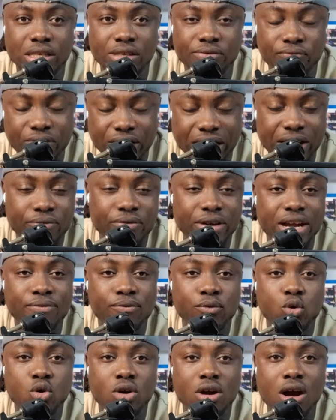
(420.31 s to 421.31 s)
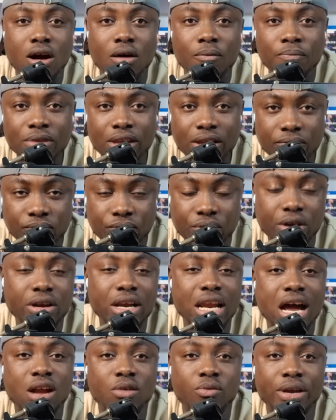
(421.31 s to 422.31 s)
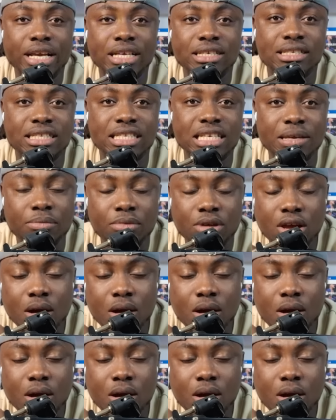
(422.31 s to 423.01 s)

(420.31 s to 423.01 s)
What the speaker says: very, very vocal, very loud with his team,